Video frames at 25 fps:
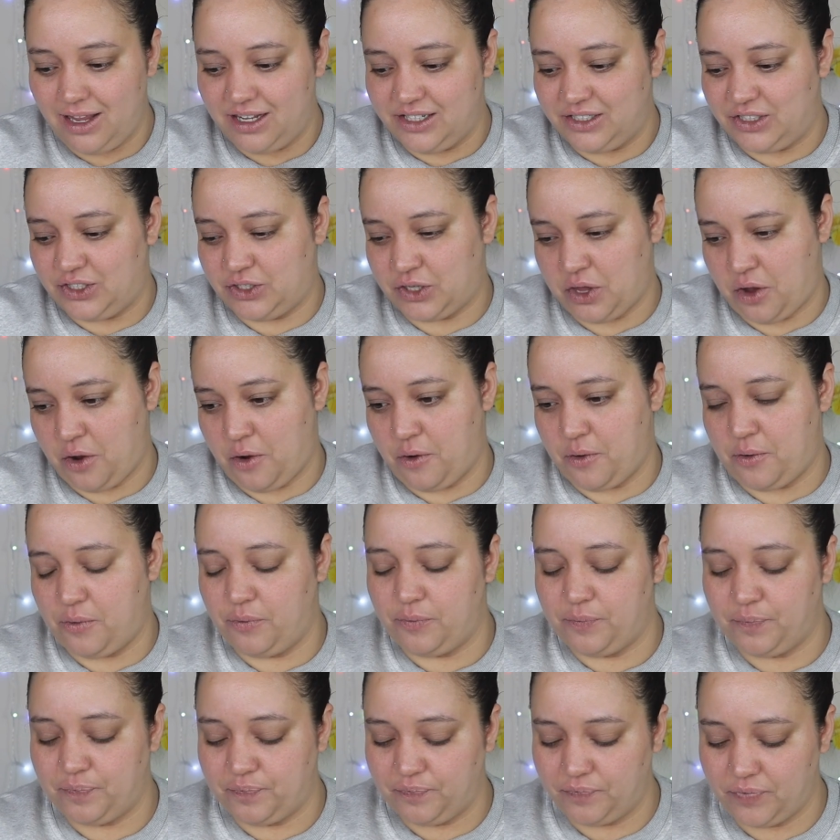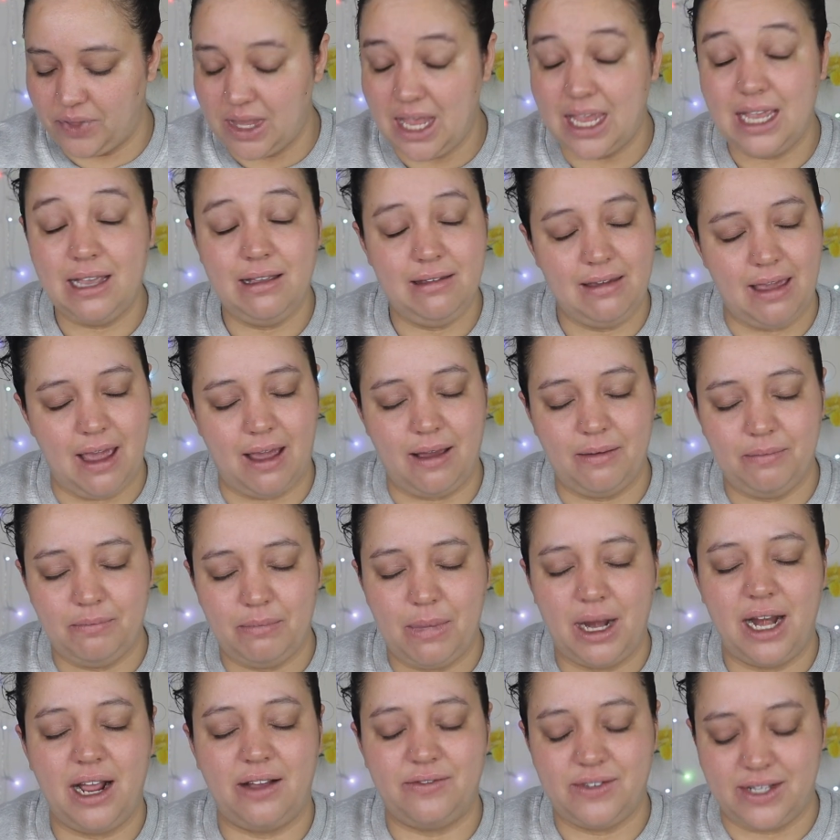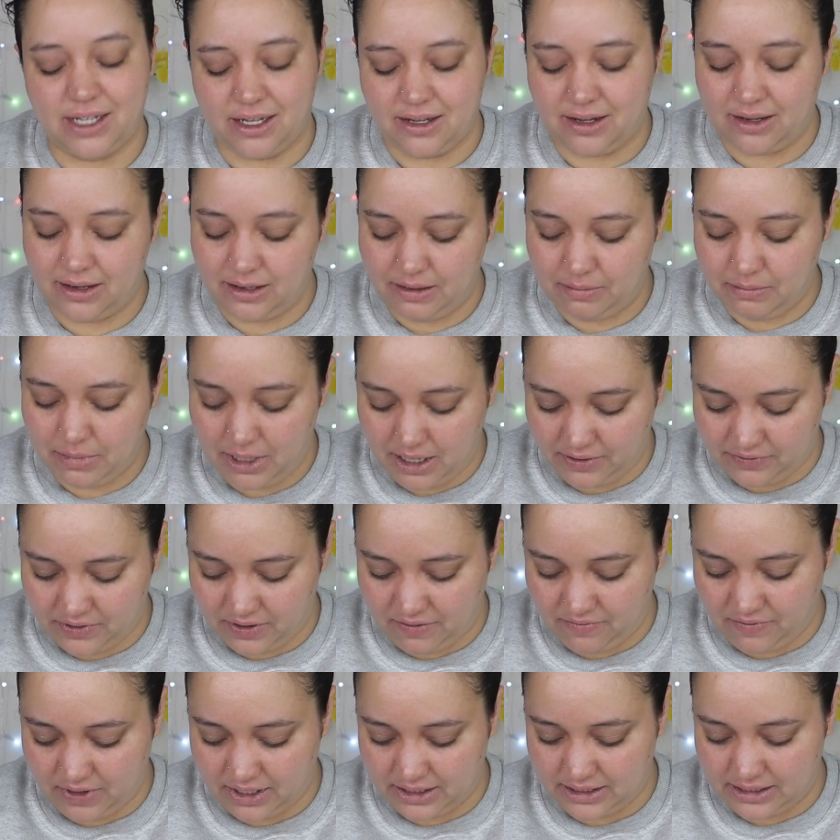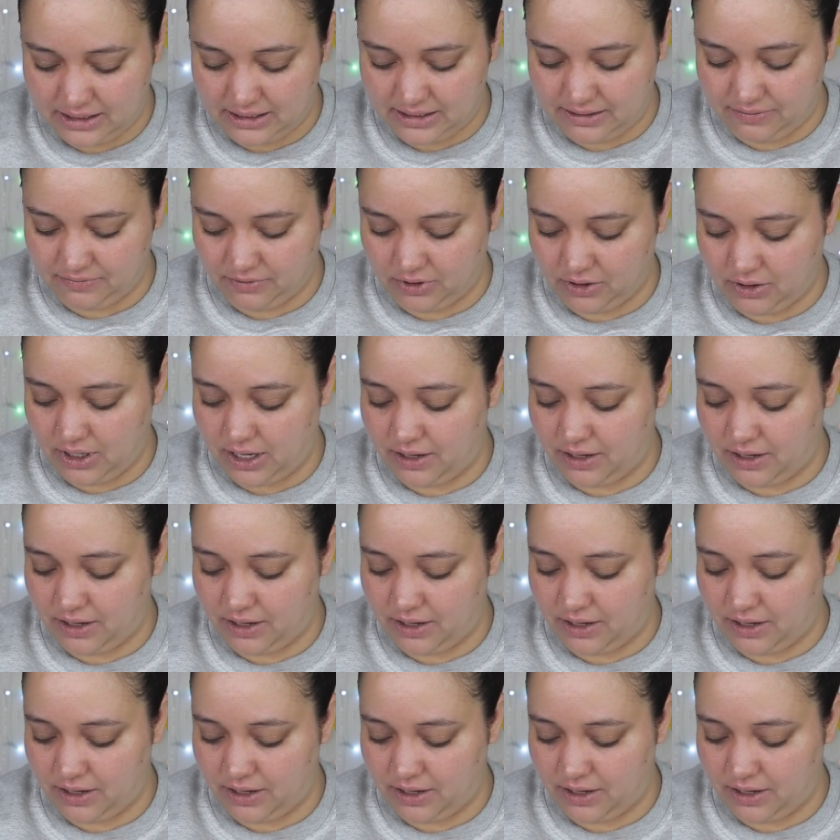So yeah, might have to might have to invest in some real